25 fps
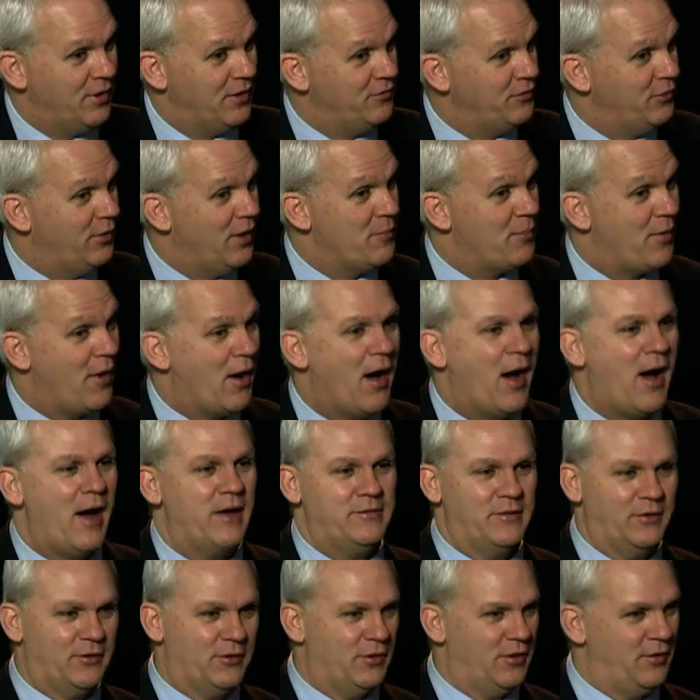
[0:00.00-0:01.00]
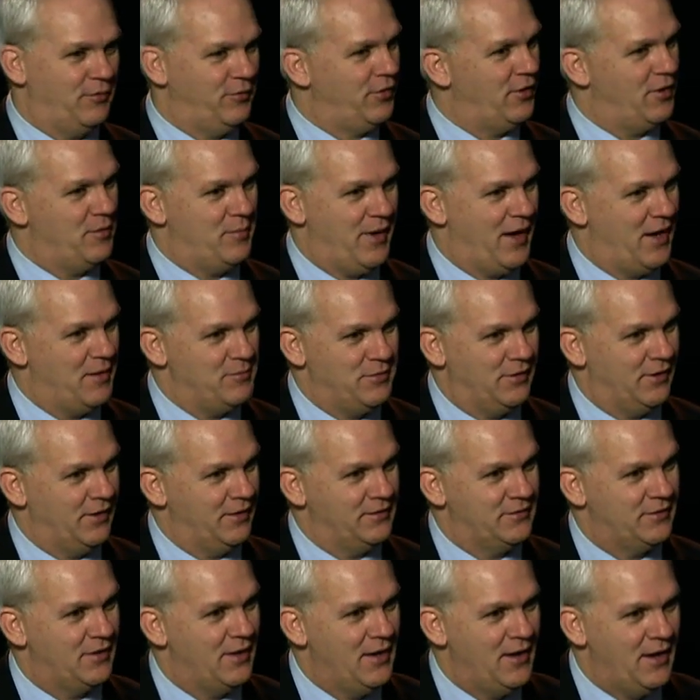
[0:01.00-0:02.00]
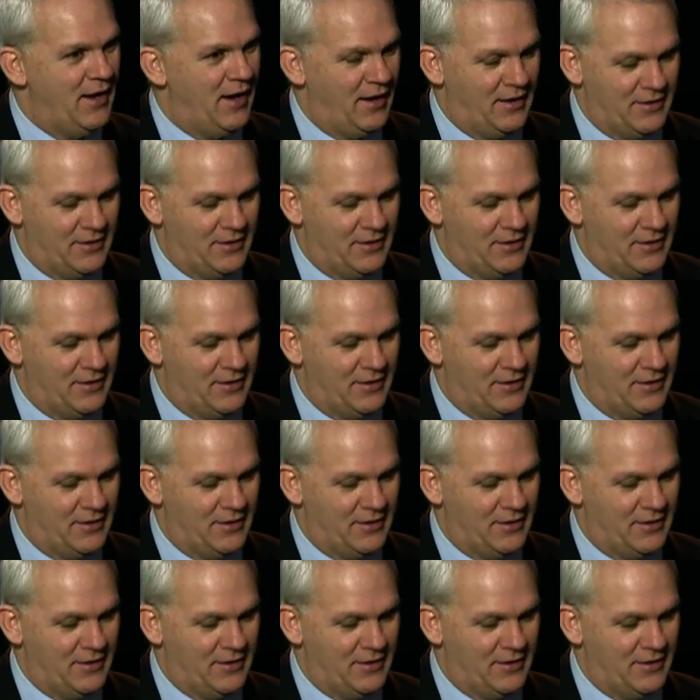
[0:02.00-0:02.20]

but if you get behind the curve, you're in a bad place. Well, it and